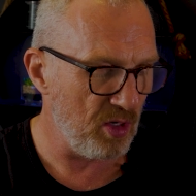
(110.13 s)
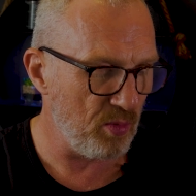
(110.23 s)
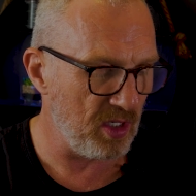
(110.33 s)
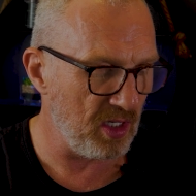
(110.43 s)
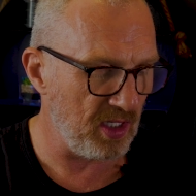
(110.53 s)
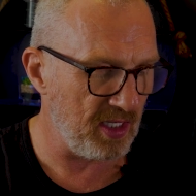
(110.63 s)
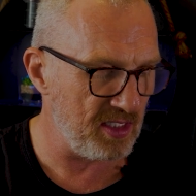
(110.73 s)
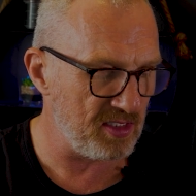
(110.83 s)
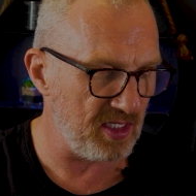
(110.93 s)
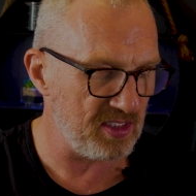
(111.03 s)
and we can click
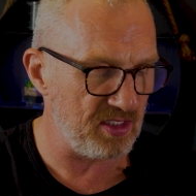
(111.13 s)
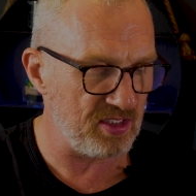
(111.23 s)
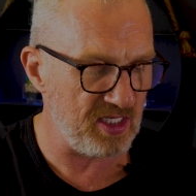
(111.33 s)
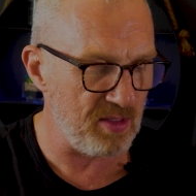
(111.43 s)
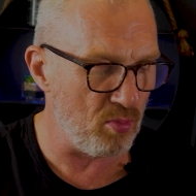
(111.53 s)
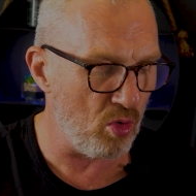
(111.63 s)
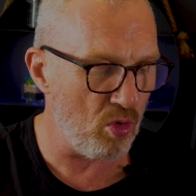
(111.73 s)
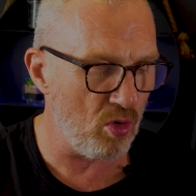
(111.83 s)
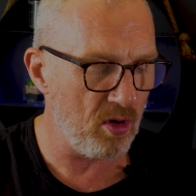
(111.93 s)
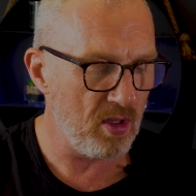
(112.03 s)
into this and see
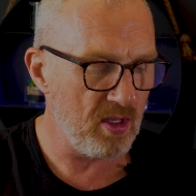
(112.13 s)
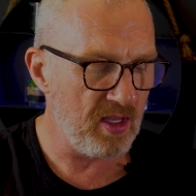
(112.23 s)
more